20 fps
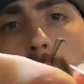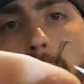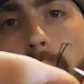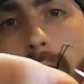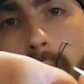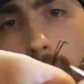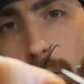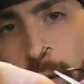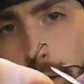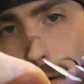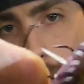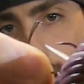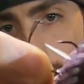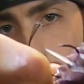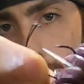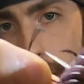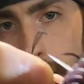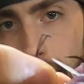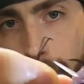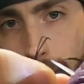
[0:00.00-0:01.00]
Now you're going to
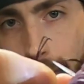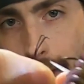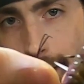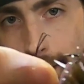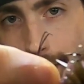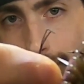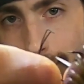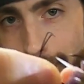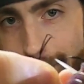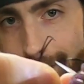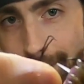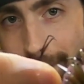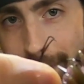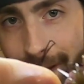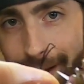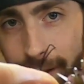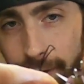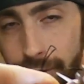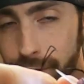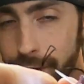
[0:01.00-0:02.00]
notice there is some
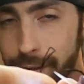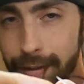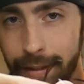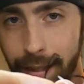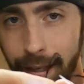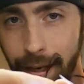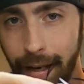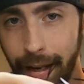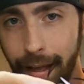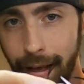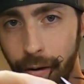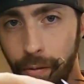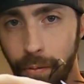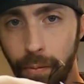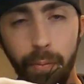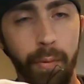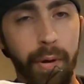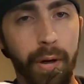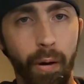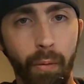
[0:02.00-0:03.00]
extra sticking
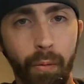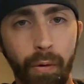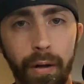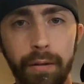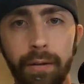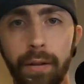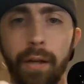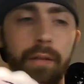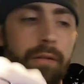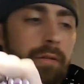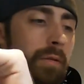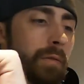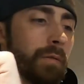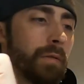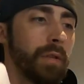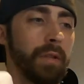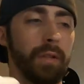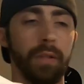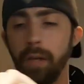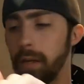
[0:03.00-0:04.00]
out. We don't want that, so
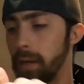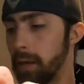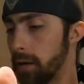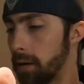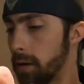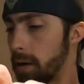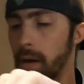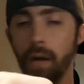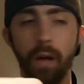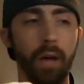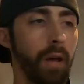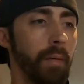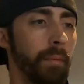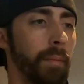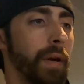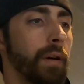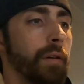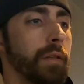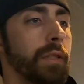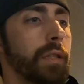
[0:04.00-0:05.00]
we're going to take
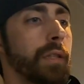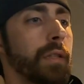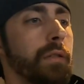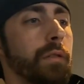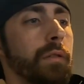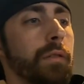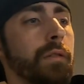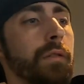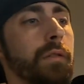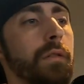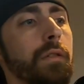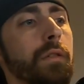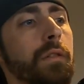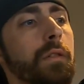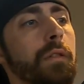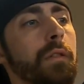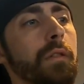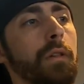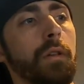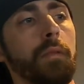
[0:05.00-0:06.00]
a pair of scissors.
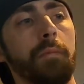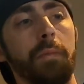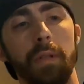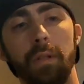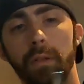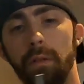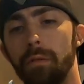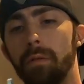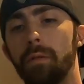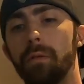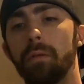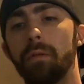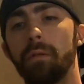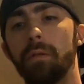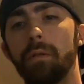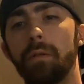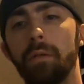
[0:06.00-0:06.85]
Got my little